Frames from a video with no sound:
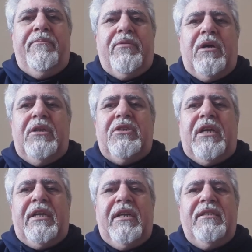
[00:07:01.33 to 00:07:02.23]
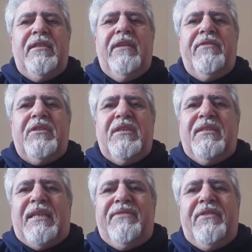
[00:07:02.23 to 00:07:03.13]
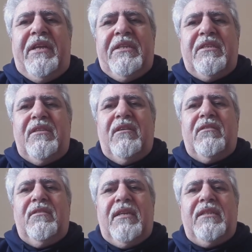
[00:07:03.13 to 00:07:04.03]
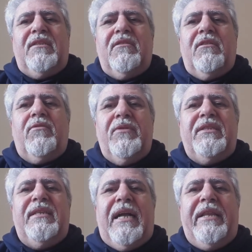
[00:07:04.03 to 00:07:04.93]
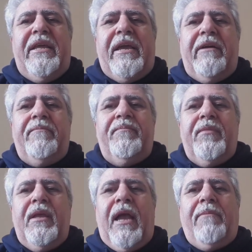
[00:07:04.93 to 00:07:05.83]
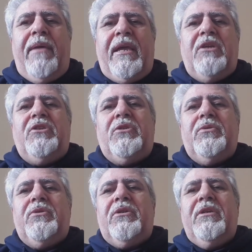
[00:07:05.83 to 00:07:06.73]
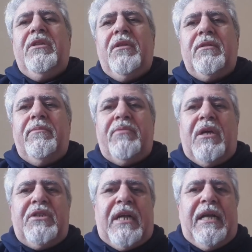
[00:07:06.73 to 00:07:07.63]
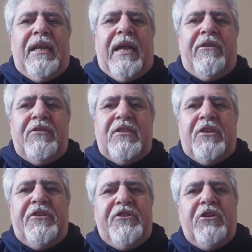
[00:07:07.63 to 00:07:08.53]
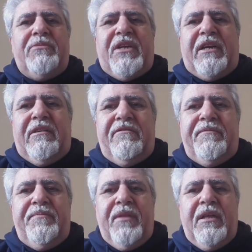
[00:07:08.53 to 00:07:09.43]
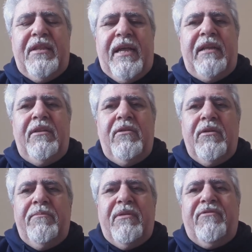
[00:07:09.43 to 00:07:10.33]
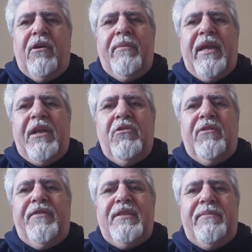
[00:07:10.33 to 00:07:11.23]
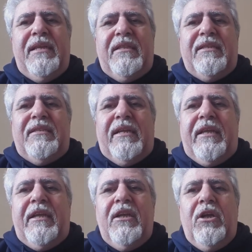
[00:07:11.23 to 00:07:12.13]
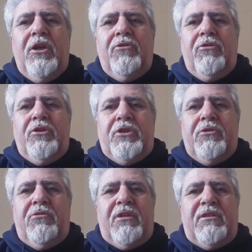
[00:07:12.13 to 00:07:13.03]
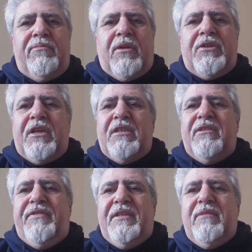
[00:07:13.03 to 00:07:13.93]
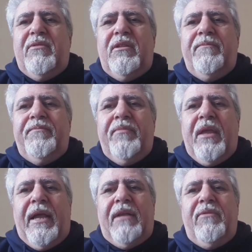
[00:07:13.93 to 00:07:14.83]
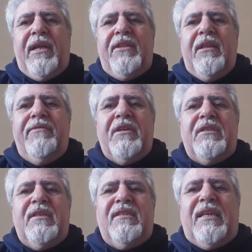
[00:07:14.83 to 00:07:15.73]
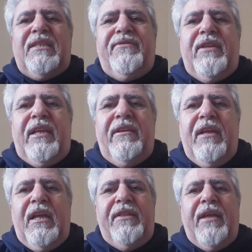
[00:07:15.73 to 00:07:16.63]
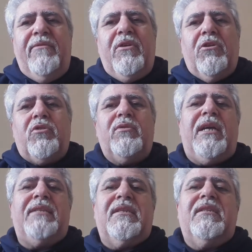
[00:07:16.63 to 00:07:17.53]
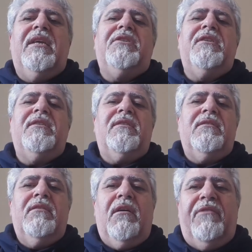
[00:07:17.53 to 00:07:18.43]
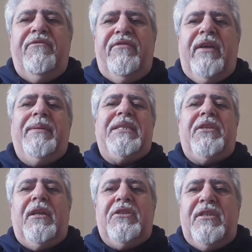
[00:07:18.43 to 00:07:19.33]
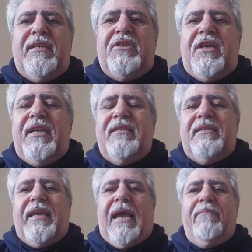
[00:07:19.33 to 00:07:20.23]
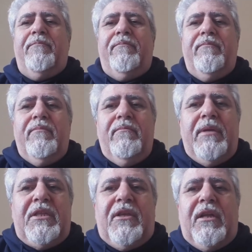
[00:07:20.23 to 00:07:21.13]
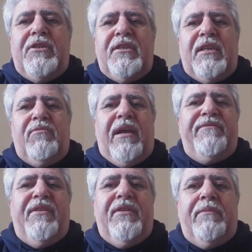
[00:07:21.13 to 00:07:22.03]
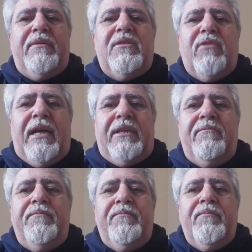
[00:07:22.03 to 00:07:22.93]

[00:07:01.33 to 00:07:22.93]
project is delivered successfully. And start with the idea and making sure that the project aligns to the strategic objective, and then performing a good feasibility study to ensure that the project is feasible and we can deliver it successfully. And then we go through the other stages of a methodology such as the CAMP methodologies that we have developed in SUKAD.